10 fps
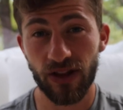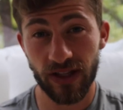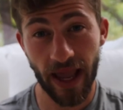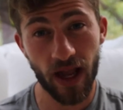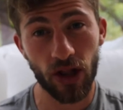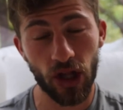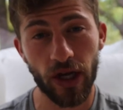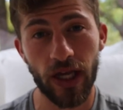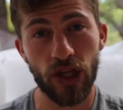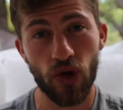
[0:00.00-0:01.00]
take a
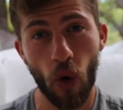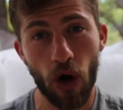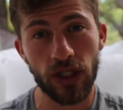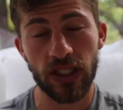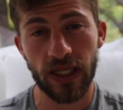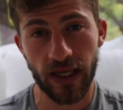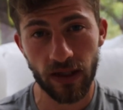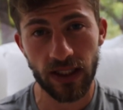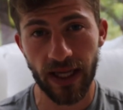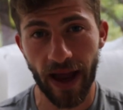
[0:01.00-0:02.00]
look at your
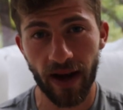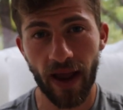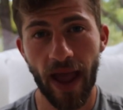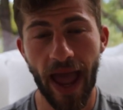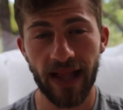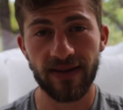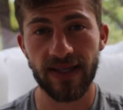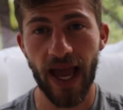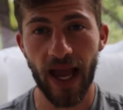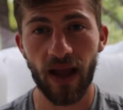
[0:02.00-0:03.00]
skill set, and
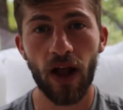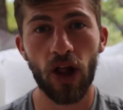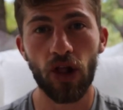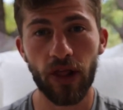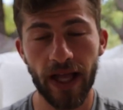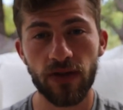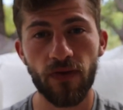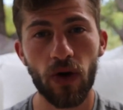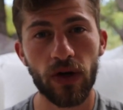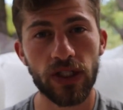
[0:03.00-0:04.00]
say, let's
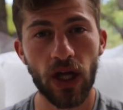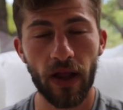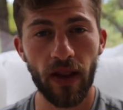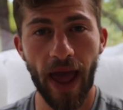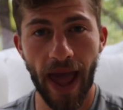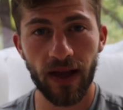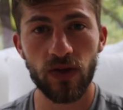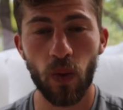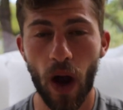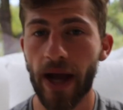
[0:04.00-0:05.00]
focus on
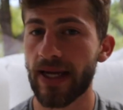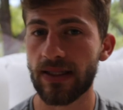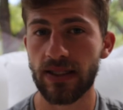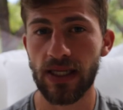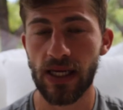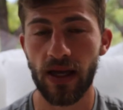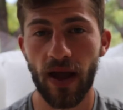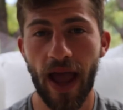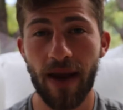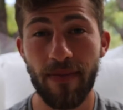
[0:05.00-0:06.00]
X, Y, and Z
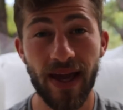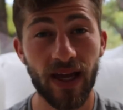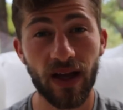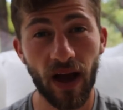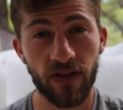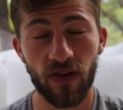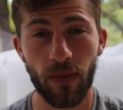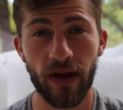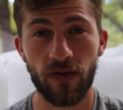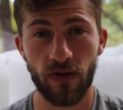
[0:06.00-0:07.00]
and make it
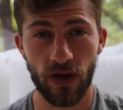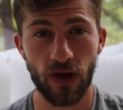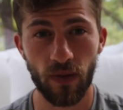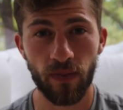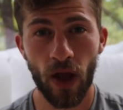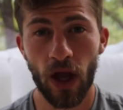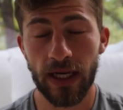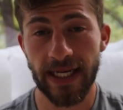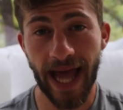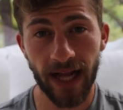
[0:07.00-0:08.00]
customized to you.
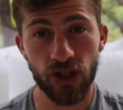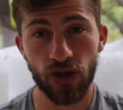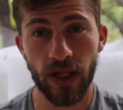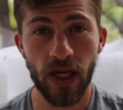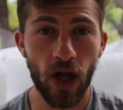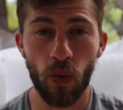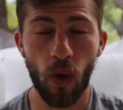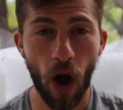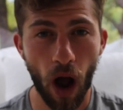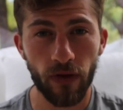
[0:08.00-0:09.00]
Naturally,
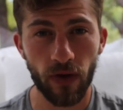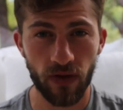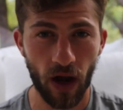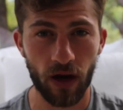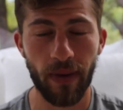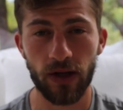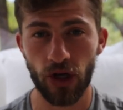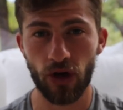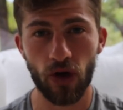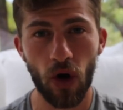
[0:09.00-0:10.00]
we'll also talk about
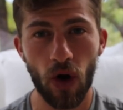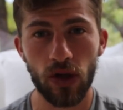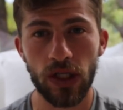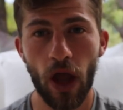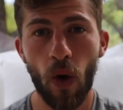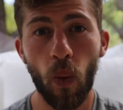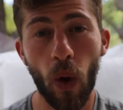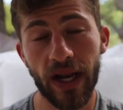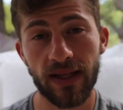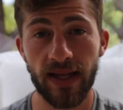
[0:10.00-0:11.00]
your goals,
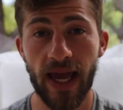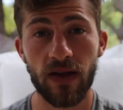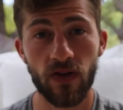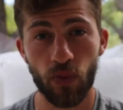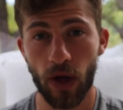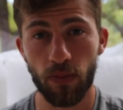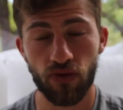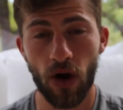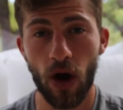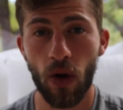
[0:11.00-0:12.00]
what it takes to be a
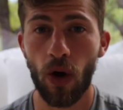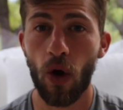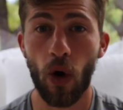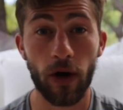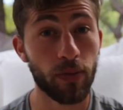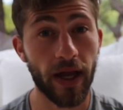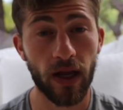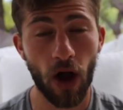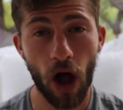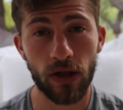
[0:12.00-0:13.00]
pro or to play
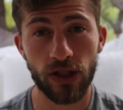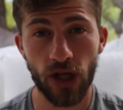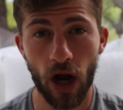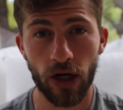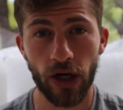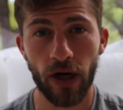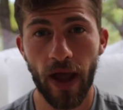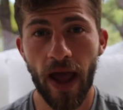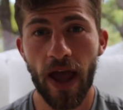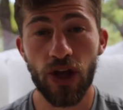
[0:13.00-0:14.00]
college soccer.
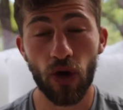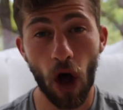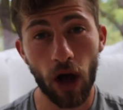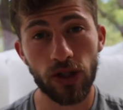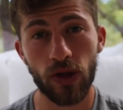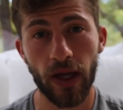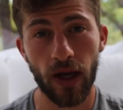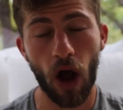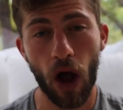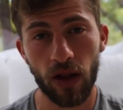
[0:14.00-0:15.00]
You'll also
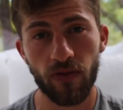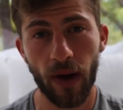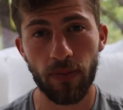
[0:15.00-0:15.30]
get all of my